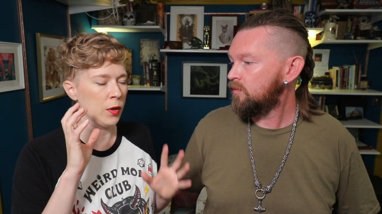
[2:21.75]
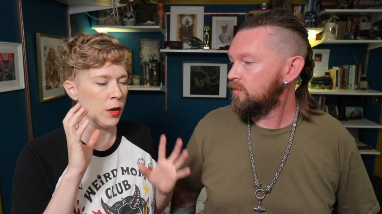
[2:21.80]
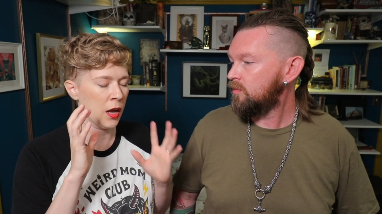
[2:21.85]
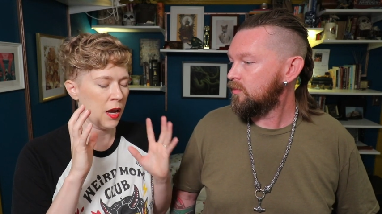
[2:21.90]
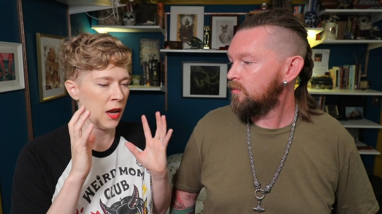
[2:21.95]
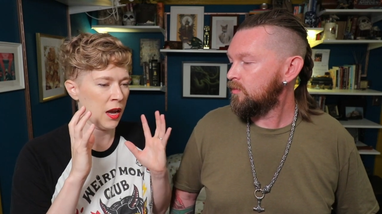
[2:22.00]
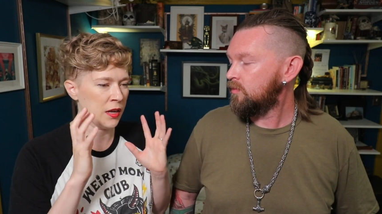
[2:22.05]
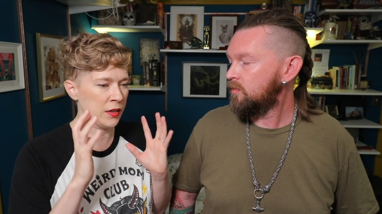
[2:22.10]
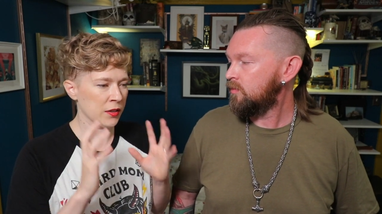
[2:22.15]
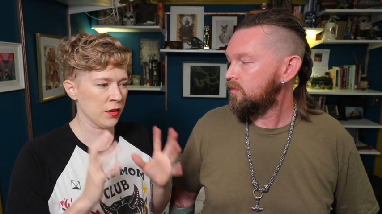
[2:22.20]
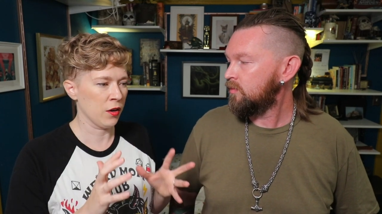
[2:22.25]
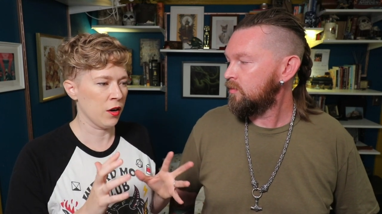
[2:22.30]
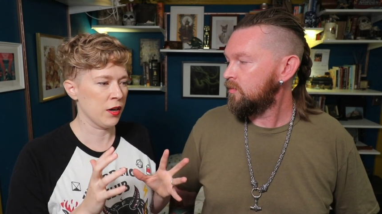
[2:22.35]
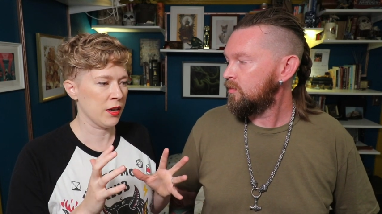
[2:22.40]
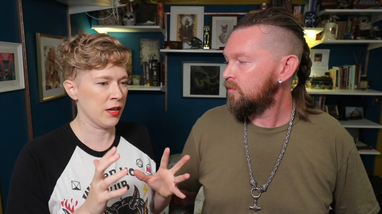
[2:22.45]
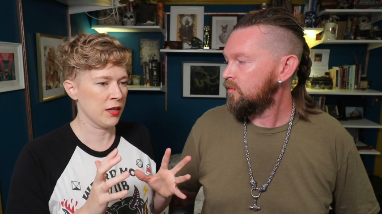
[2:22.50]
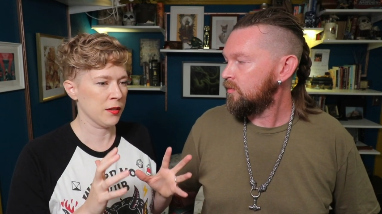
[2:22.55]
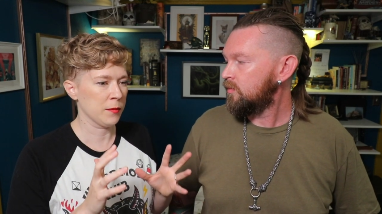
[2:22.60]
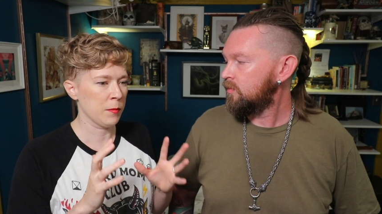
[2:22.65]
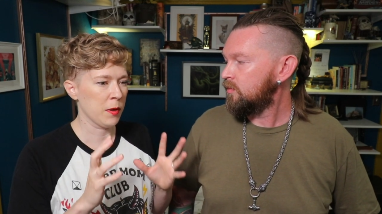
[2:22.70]
Speaker 1: yeah, as an
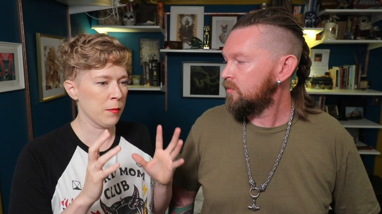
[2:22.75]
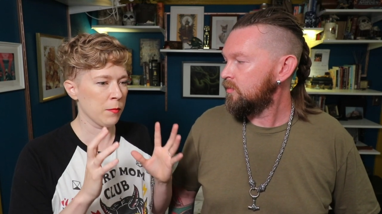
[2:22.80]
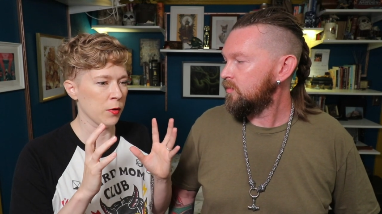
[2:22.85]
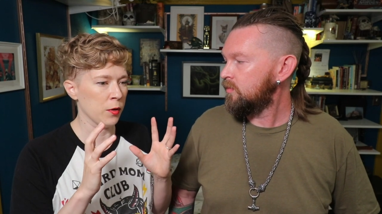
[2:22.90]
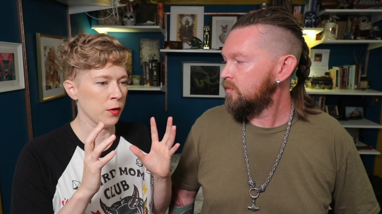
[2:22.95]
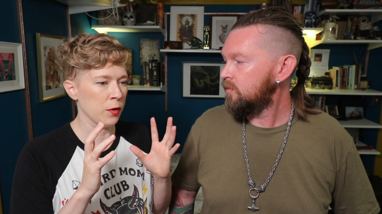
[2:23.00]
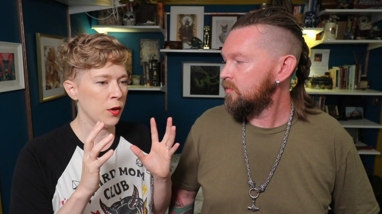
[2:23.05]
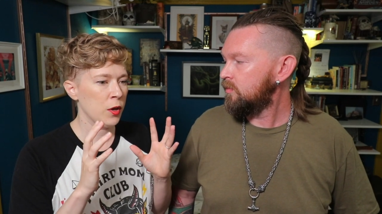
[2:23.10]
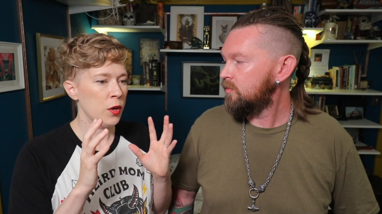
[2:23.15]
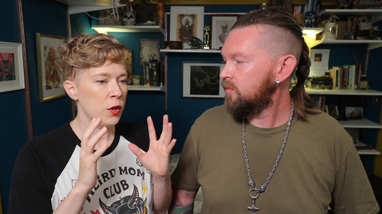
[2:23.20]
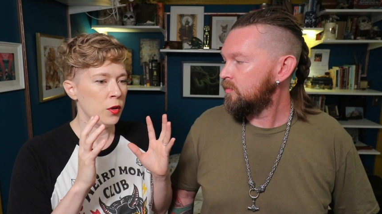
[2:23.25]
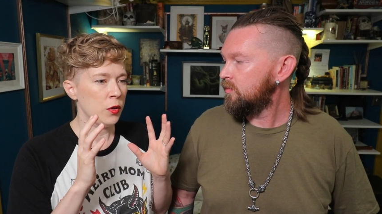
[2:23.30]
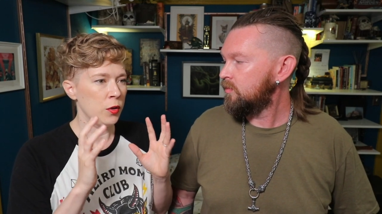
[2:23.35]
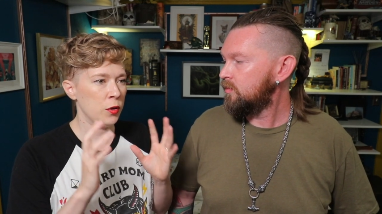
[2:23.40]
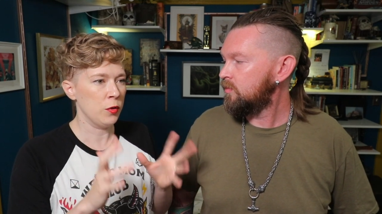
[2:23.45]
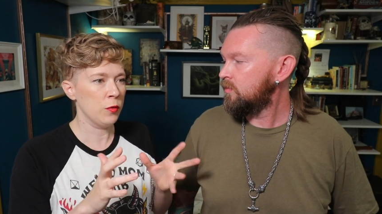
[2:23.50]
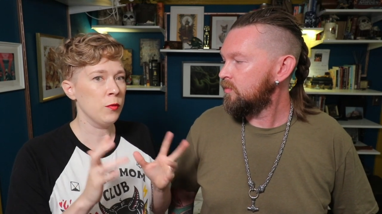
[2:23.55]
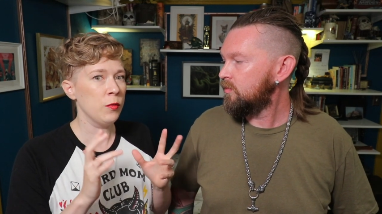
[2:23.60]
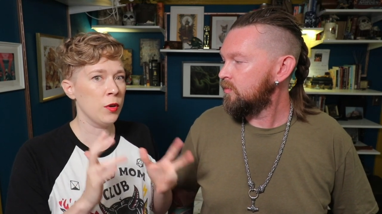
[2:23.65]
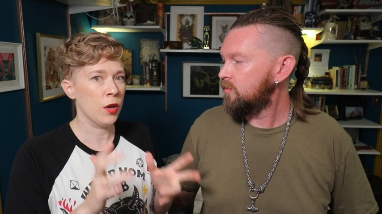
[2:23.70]
audience member,
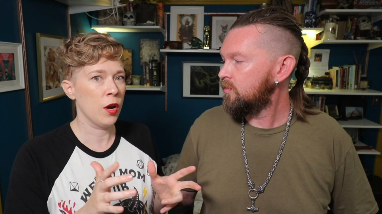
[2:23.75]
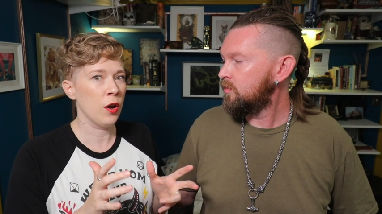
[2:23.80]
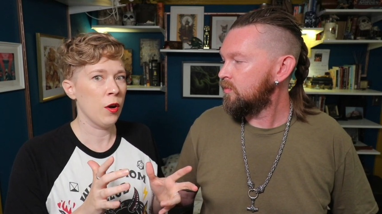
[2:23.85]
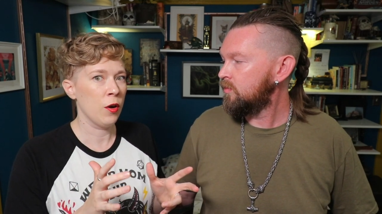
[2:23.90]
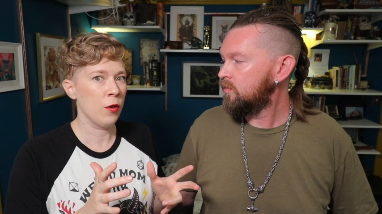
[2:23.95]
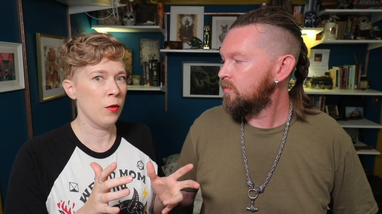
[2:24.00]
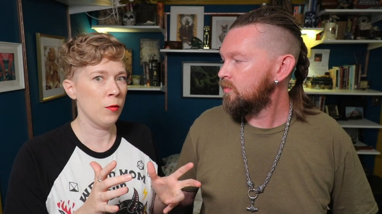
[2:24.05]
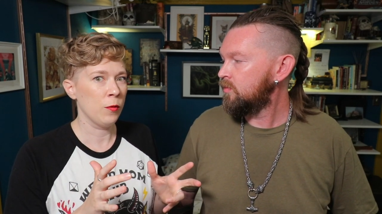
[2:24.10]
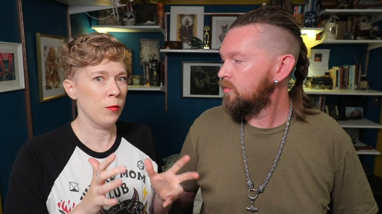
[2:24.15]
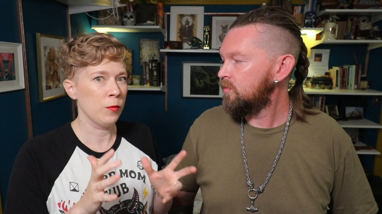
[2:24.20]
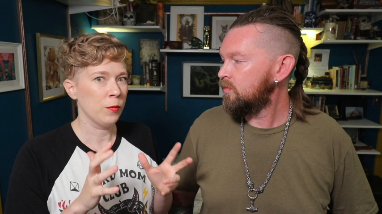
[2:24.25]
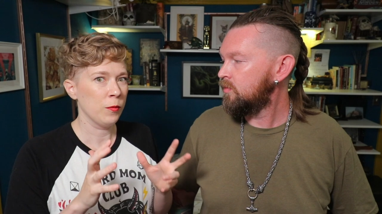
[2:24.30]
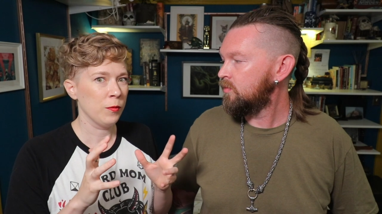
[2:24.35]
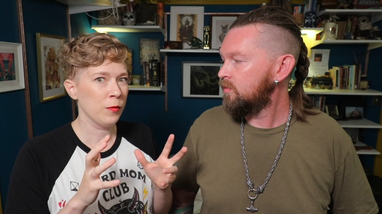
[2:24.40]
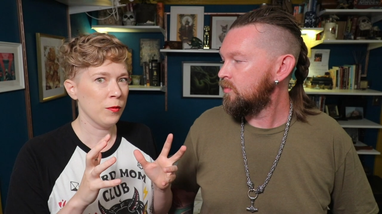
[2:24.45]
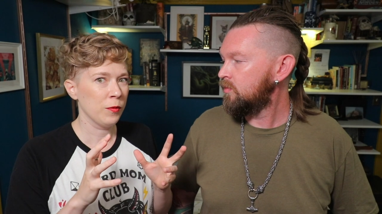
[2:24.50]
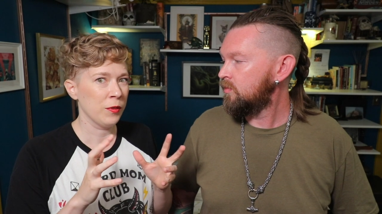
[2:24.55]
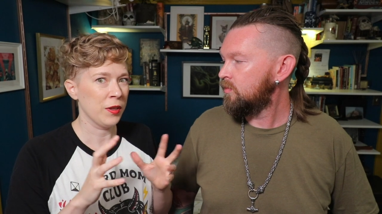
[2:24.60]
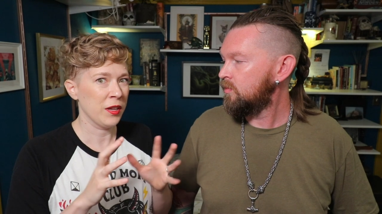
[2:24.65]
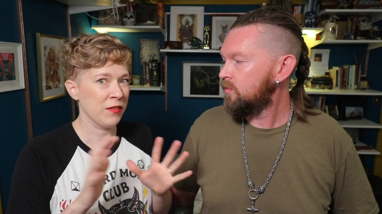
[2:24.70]
you know
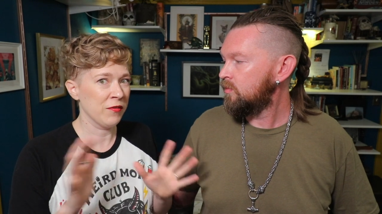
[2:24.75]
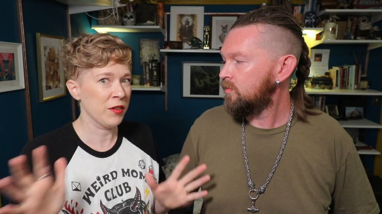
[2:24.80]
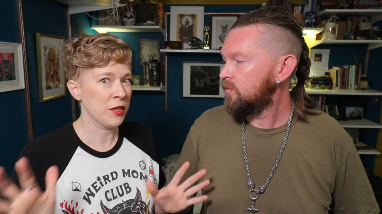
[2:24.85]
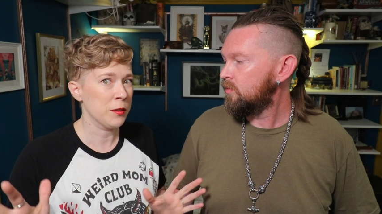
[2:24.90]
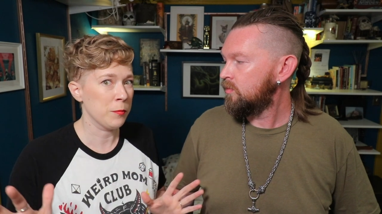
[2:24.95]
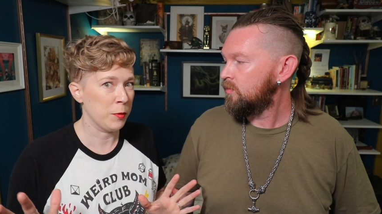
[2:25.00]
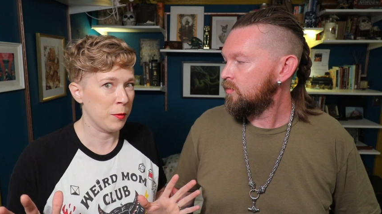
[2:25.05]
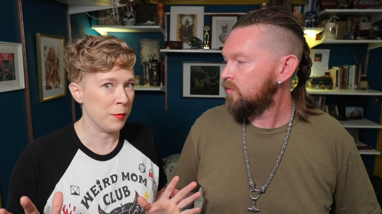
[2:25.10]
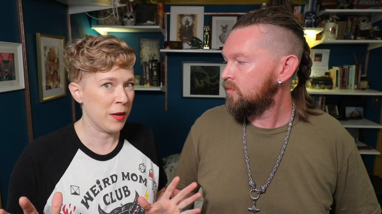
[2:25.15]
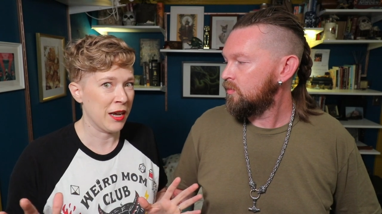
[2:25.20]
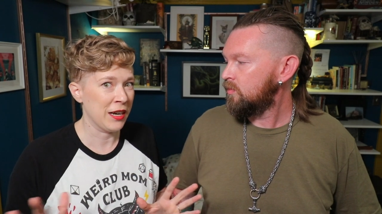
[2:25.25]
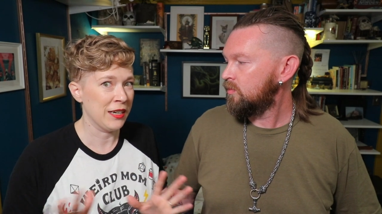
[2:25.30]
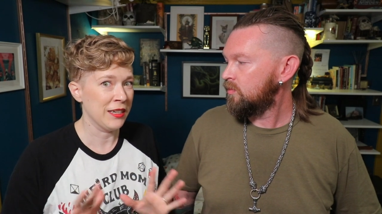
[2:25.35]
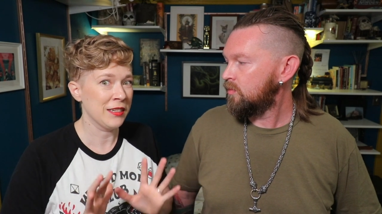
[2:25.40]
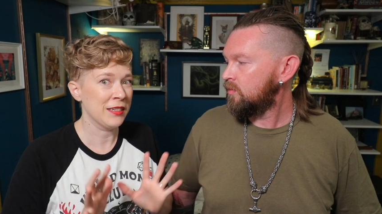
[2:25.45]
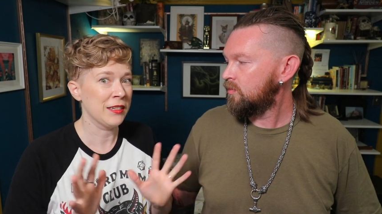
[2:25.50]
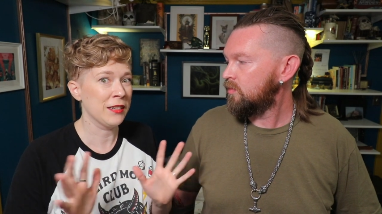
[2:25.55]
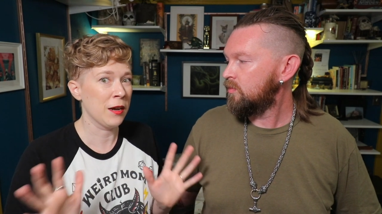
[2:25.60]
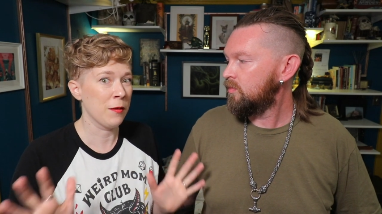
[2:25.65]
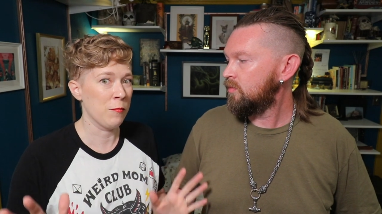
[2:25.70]
the Invisible Man
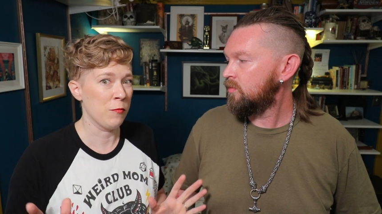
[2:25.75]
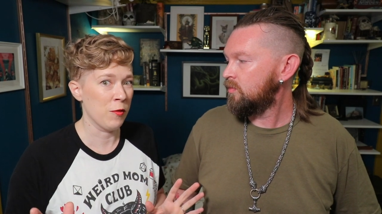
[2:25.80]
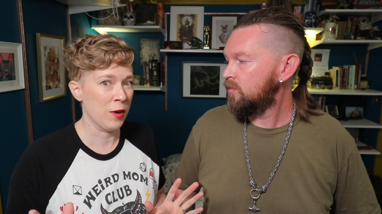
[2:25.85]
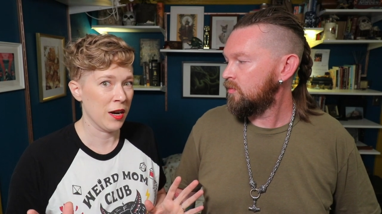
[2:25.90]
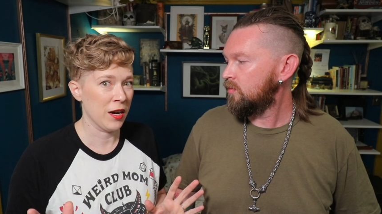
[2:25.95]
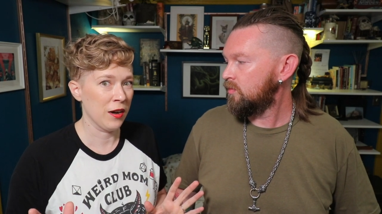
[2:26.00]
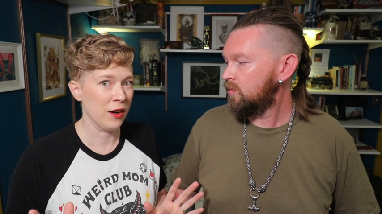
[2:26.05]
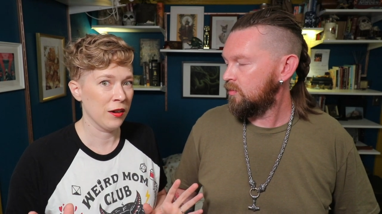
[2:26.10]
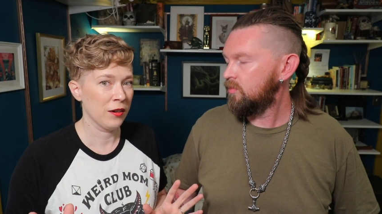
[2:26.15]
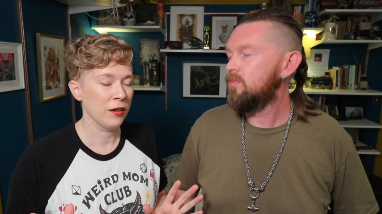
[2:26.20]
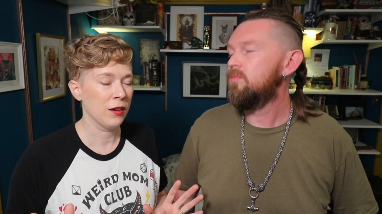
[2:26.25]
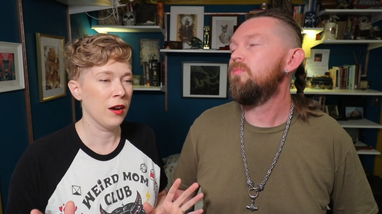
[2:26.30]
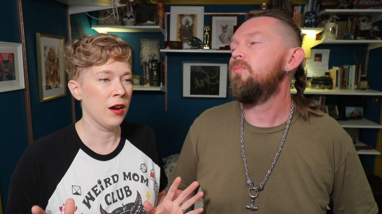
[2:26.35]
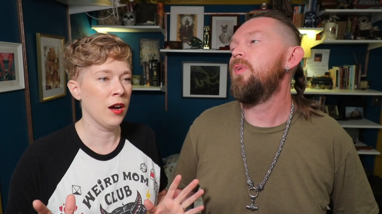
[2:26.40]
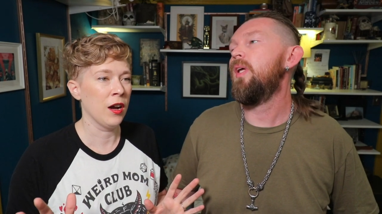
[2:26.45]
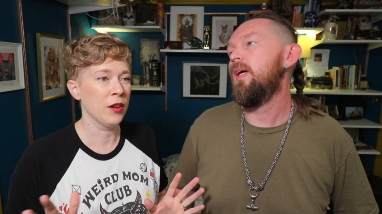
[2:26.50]
is somewhere.